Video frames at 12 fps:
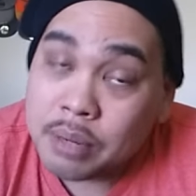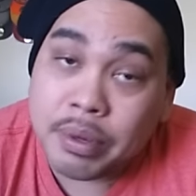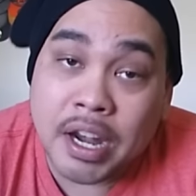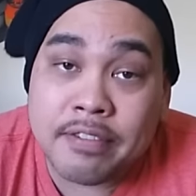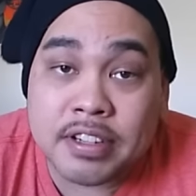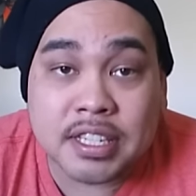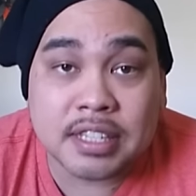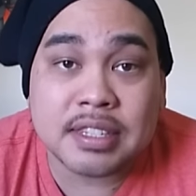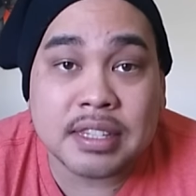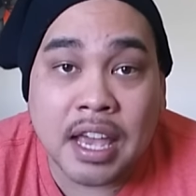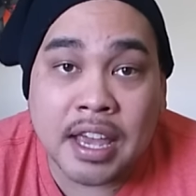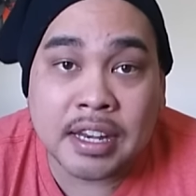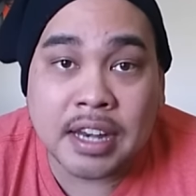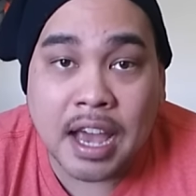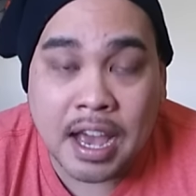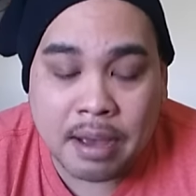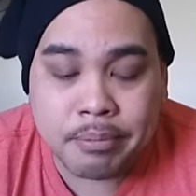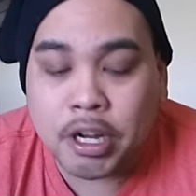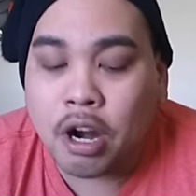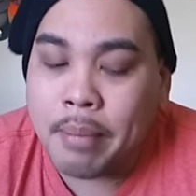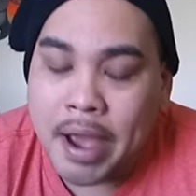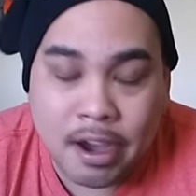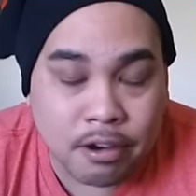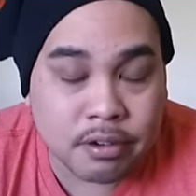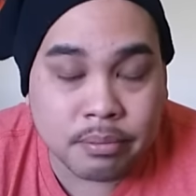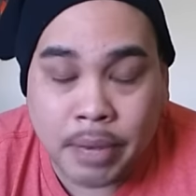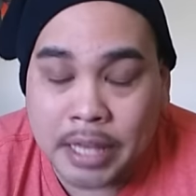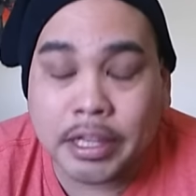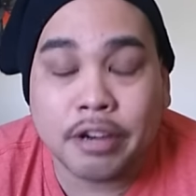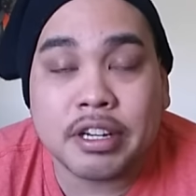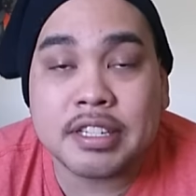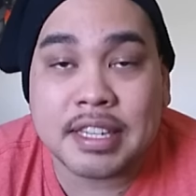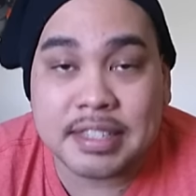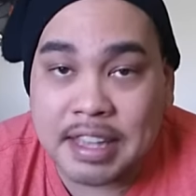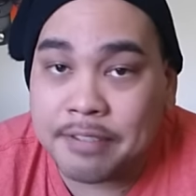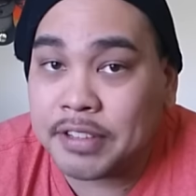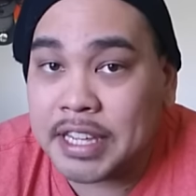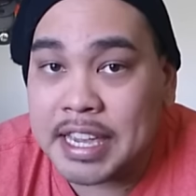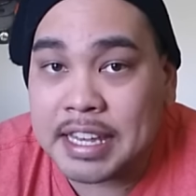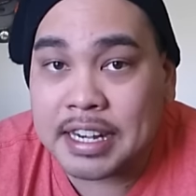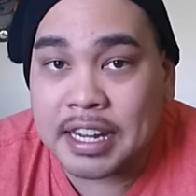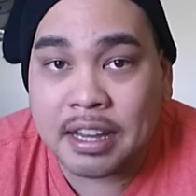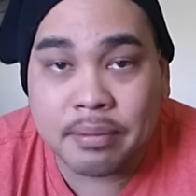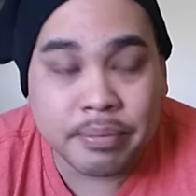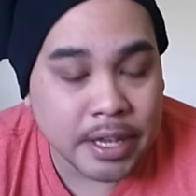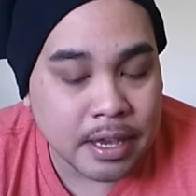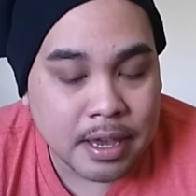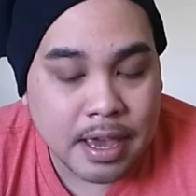But ever since then, you know, my Lotus has definitely heated up,